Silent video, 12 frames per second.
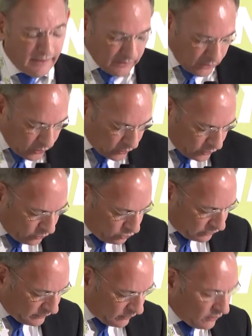and the
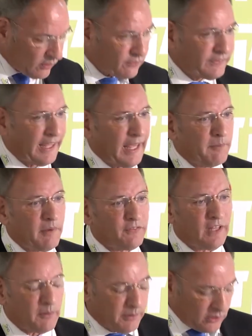conclusion of the
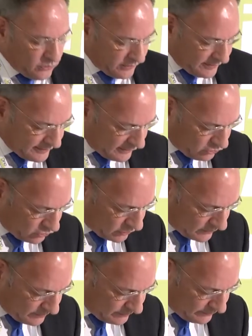MFW decision.
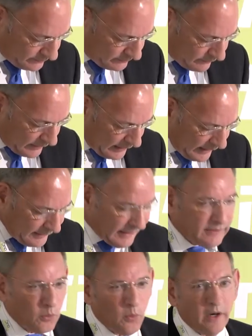In
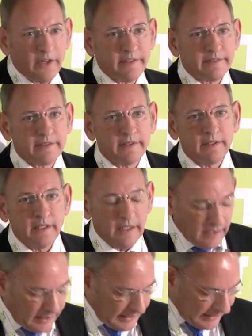other words,
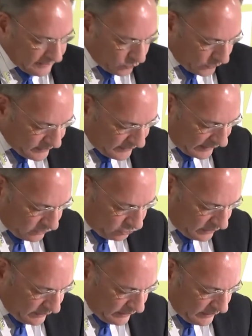a
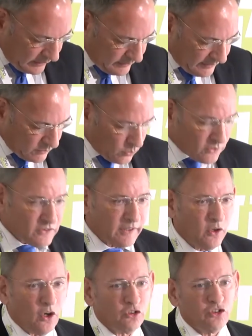transaction that was
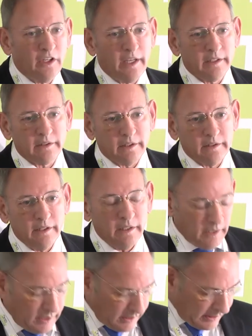negotiated
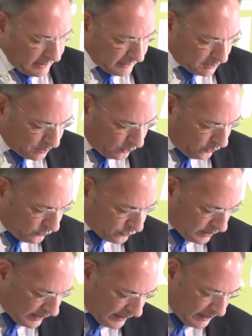and
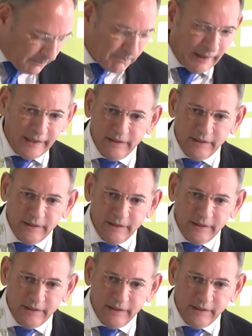approved by an